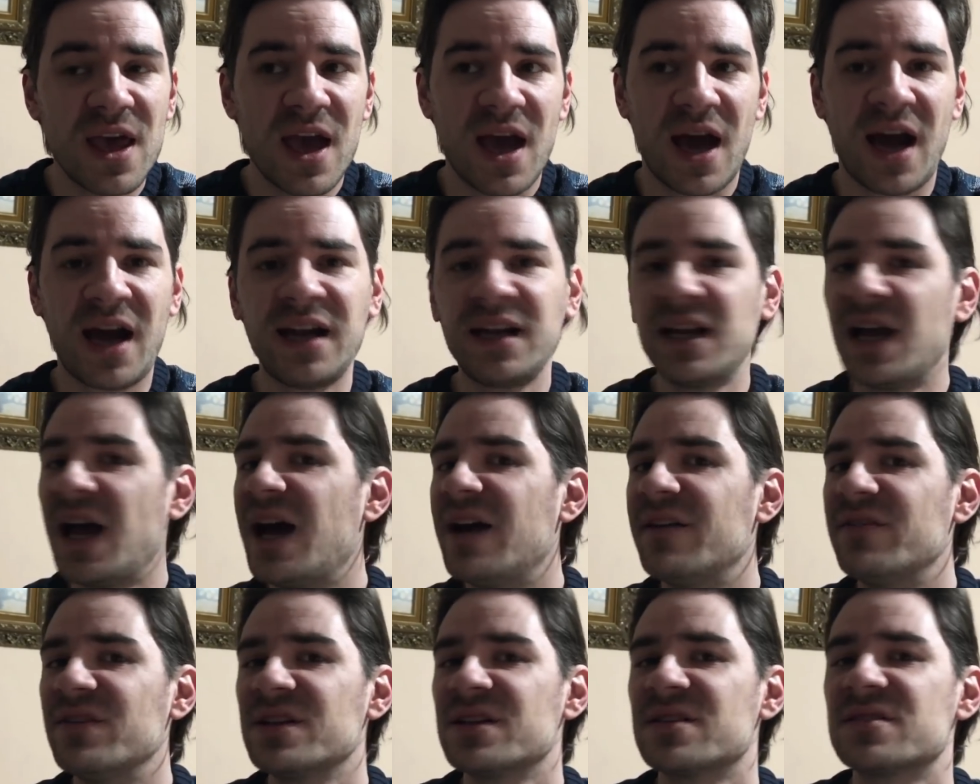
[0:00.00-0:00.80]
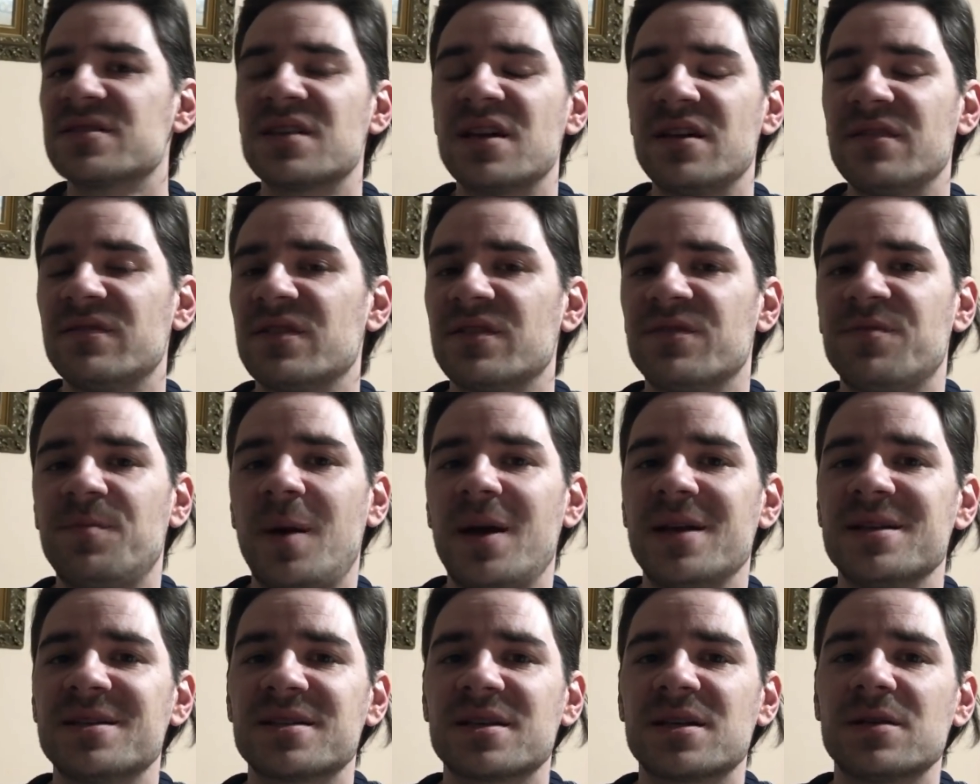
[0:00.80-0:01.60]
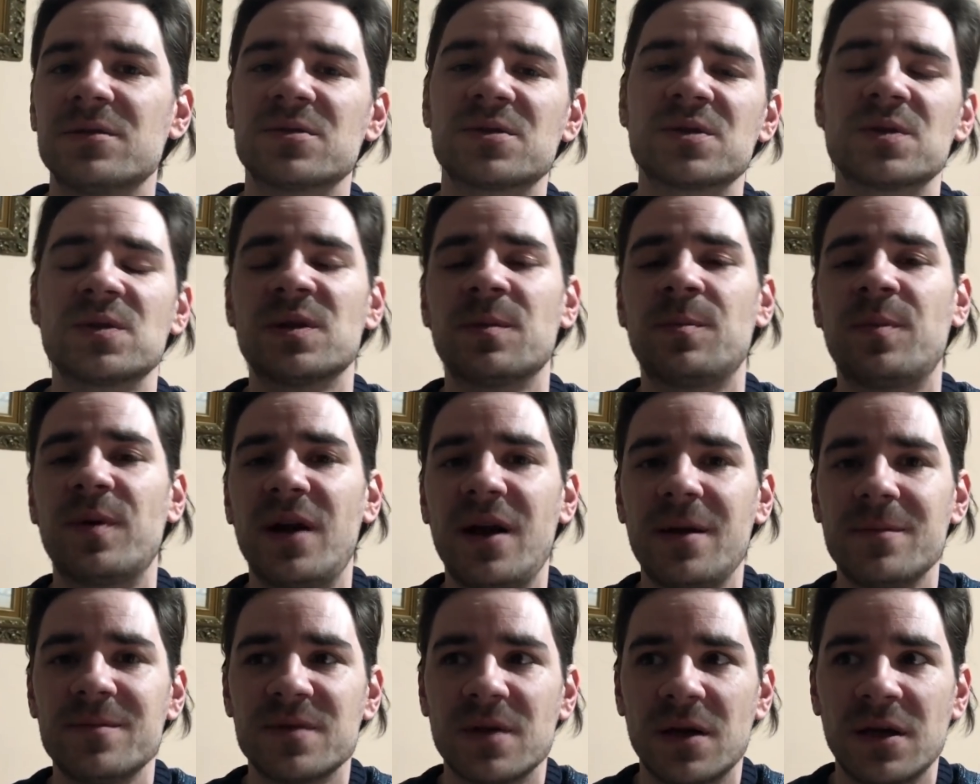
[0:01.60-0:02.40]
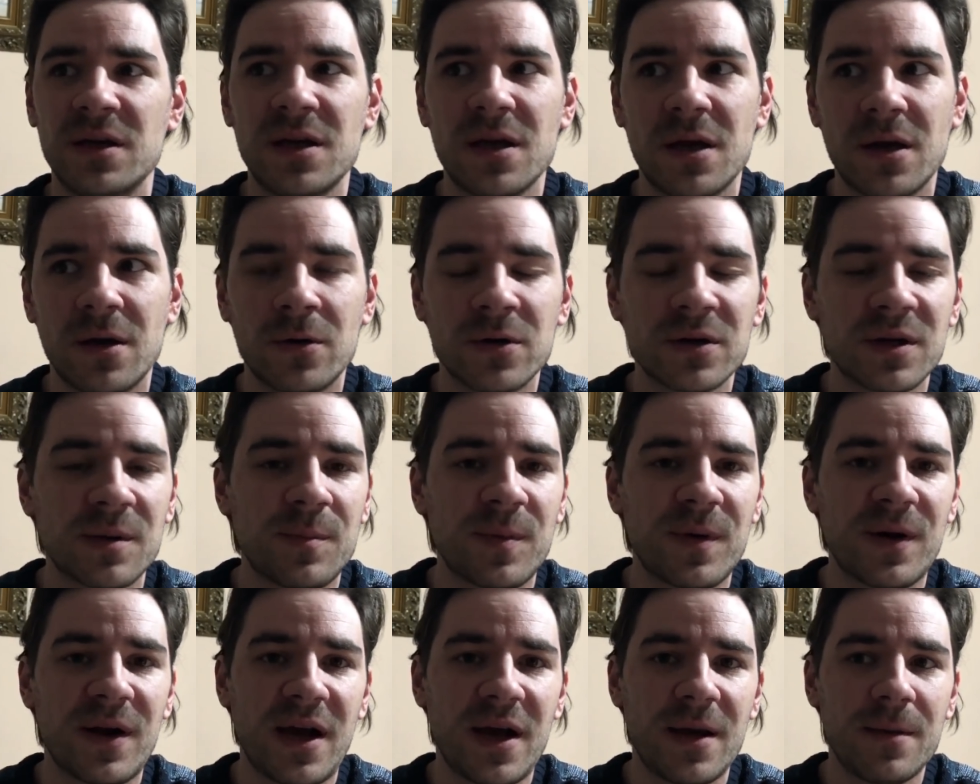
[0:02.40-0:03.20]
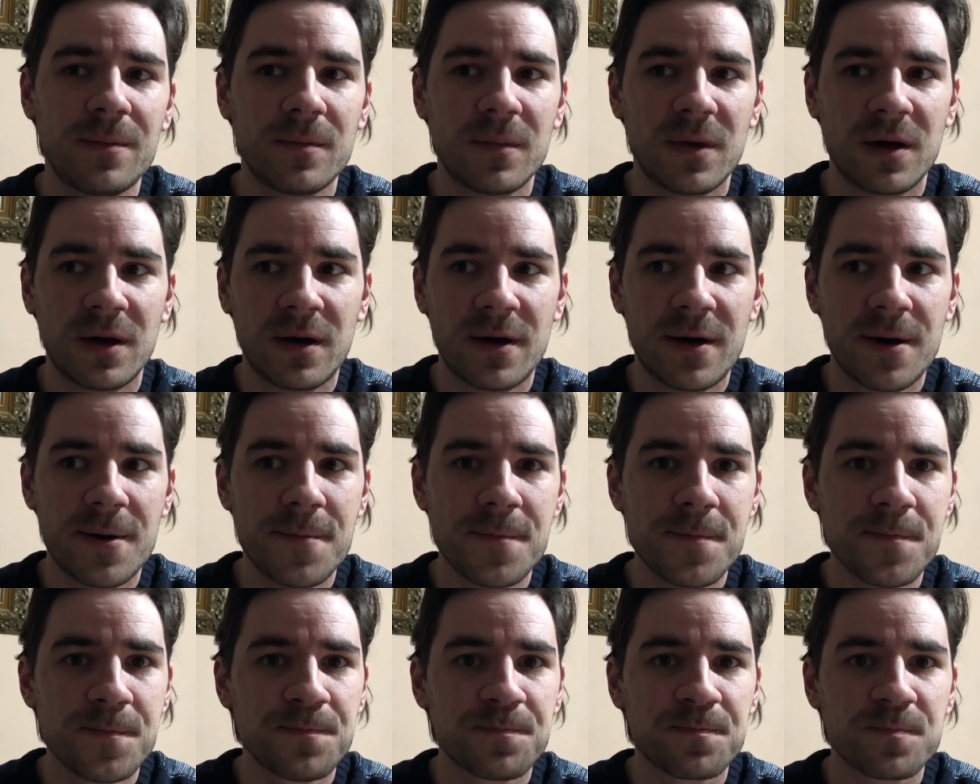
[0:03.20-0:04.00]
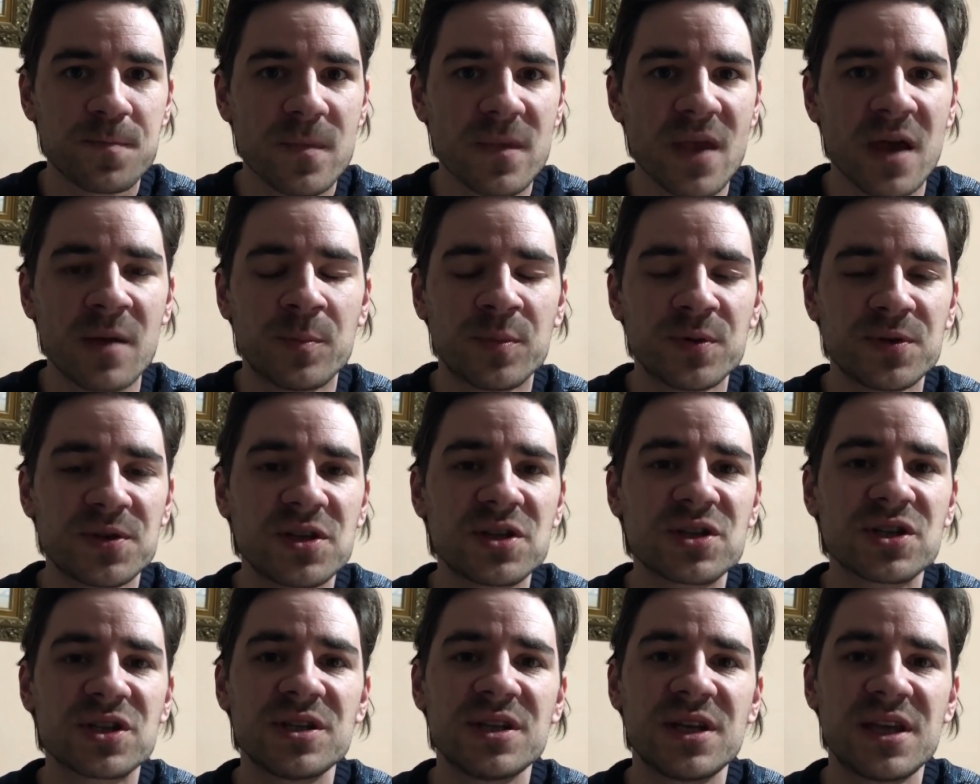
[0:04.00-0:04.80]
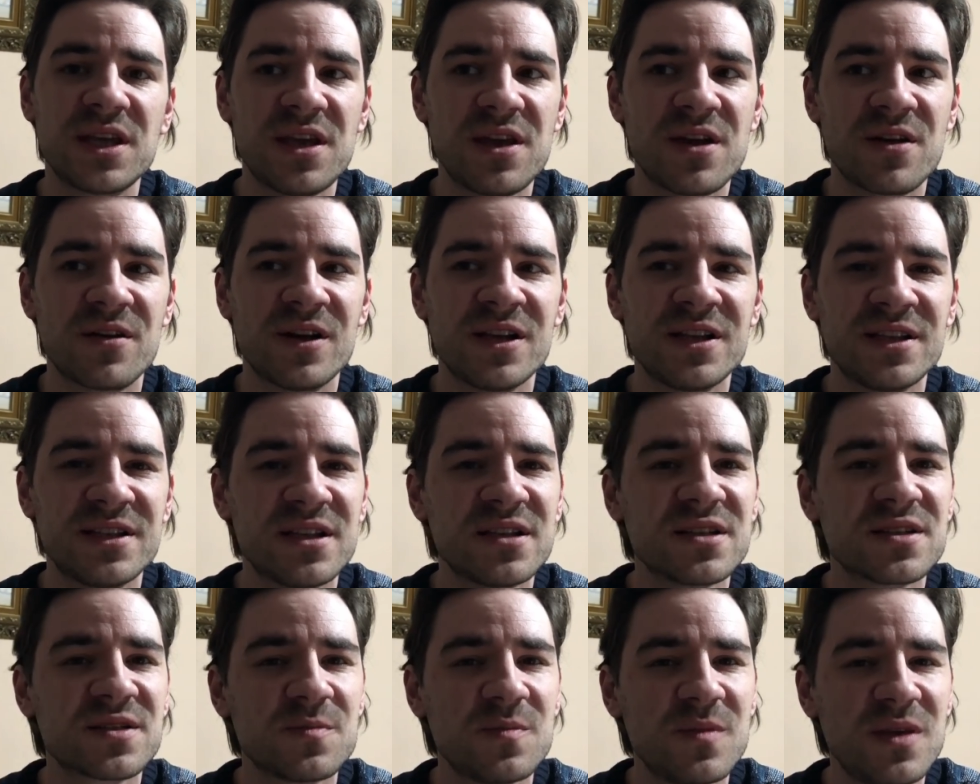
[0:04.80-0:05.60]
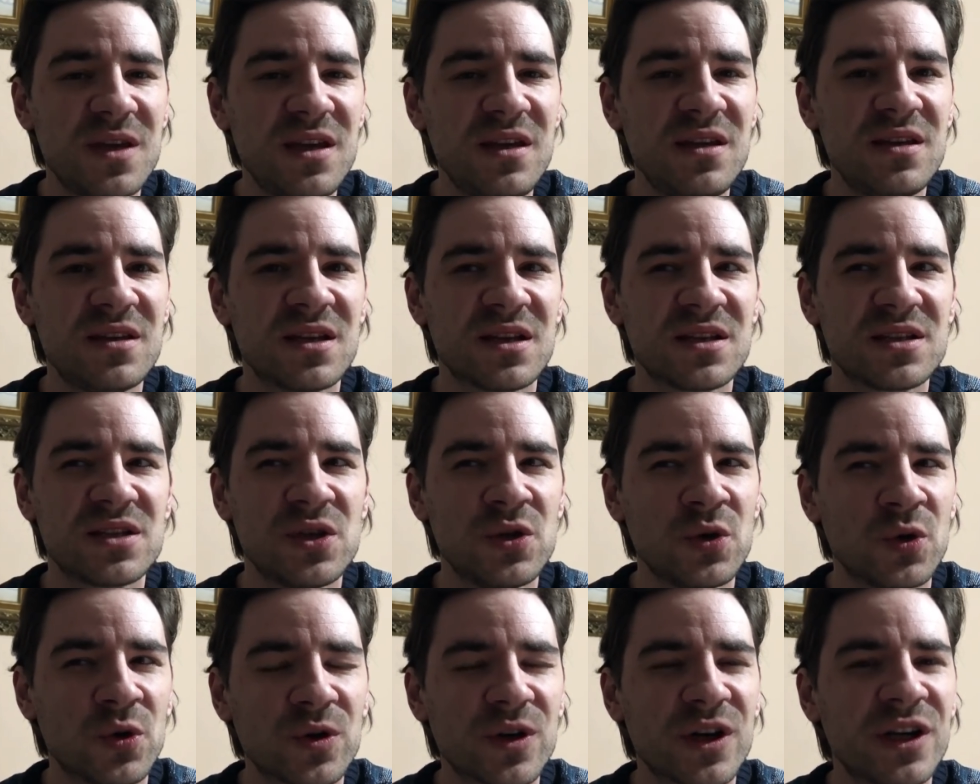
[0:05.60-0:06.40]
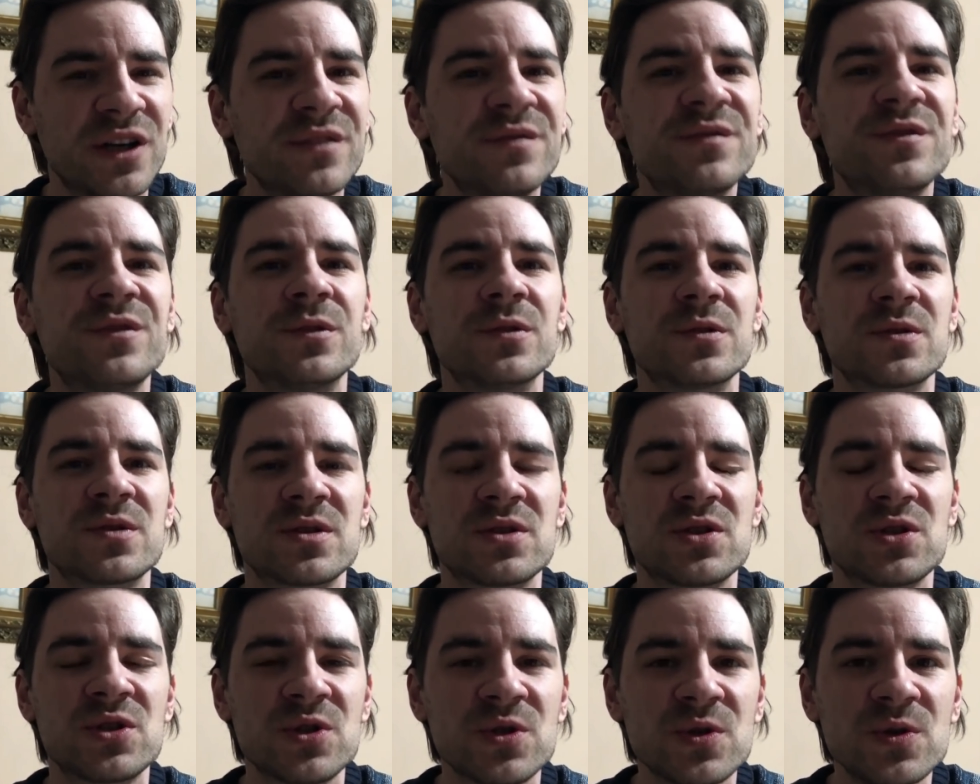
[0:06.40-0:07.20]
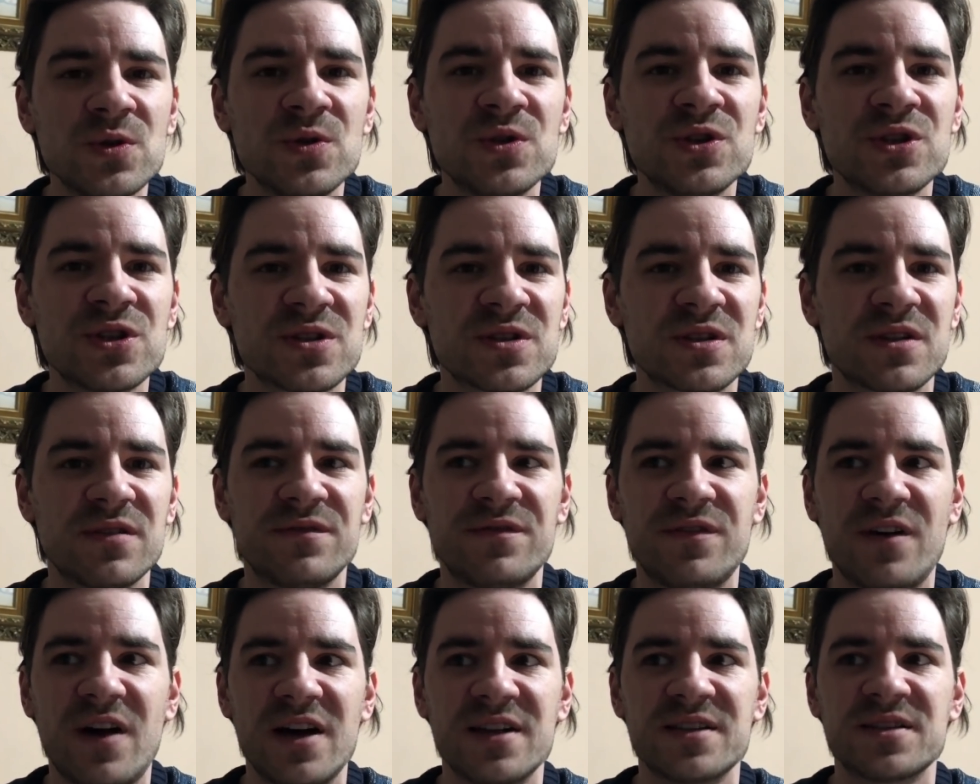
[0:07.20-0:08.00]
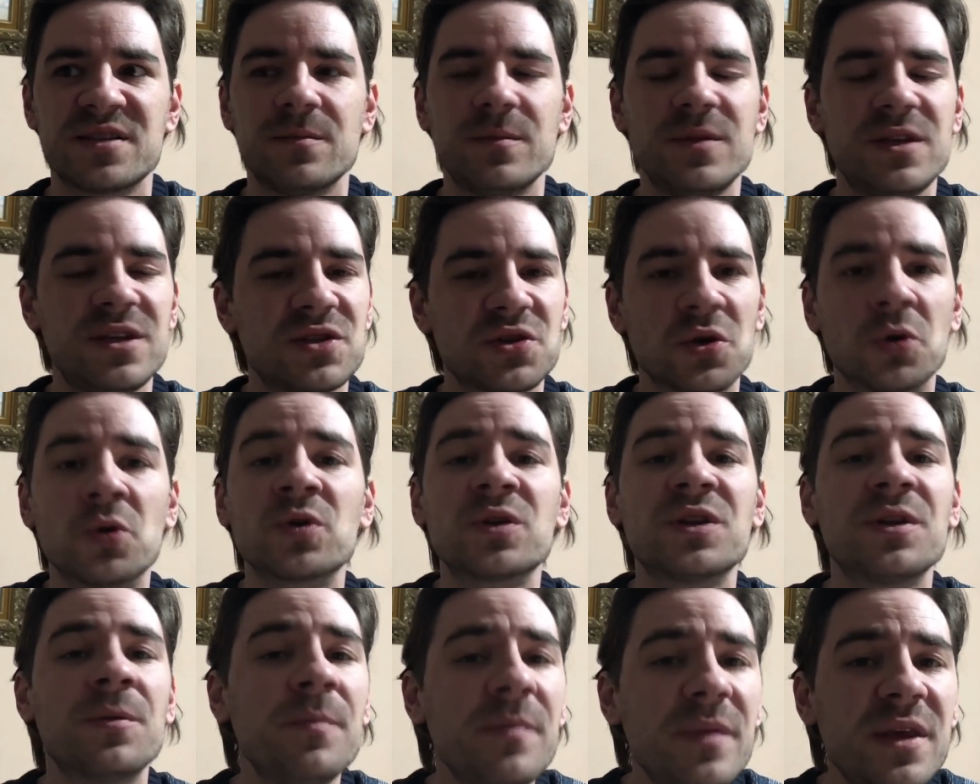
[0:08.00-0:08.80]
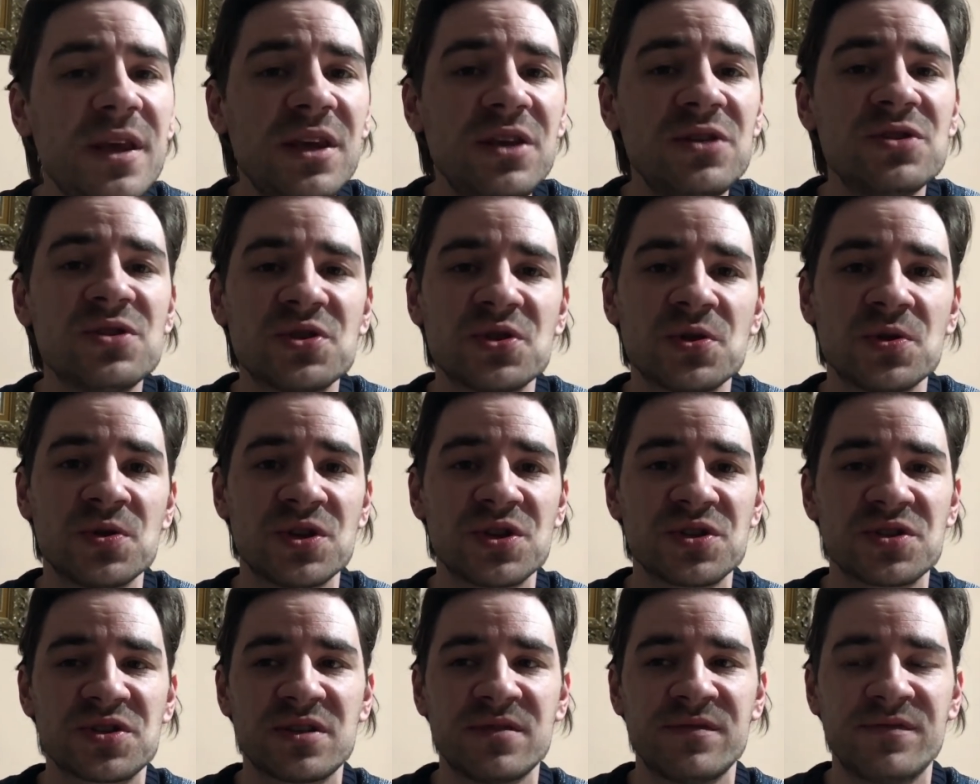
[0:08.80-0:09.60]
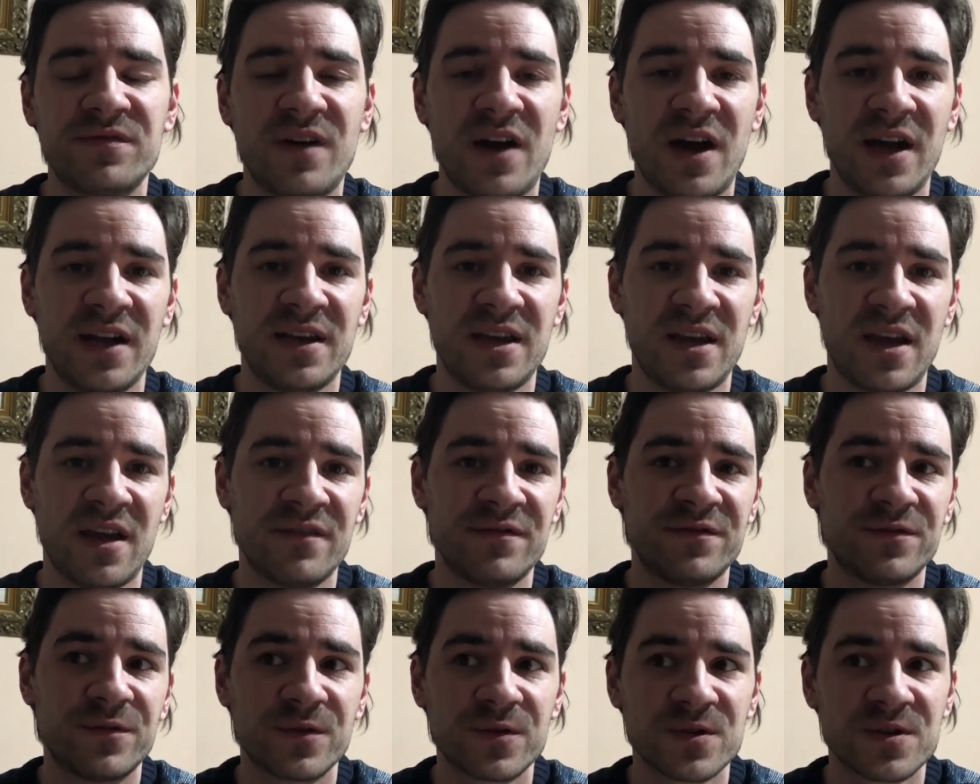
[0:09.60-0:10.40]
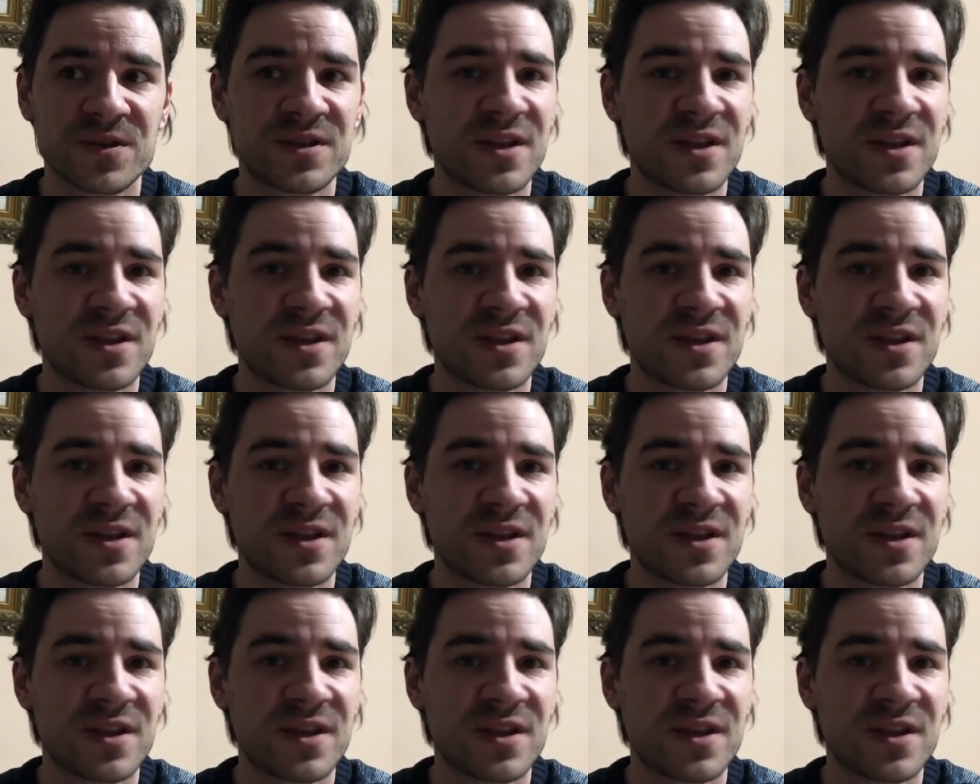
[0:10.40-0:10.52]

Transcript: And having the seven of pentacles on the prime, uh, on a prime, um, position here, it does mean that your efforts should justify the means or the means should justify the efforts.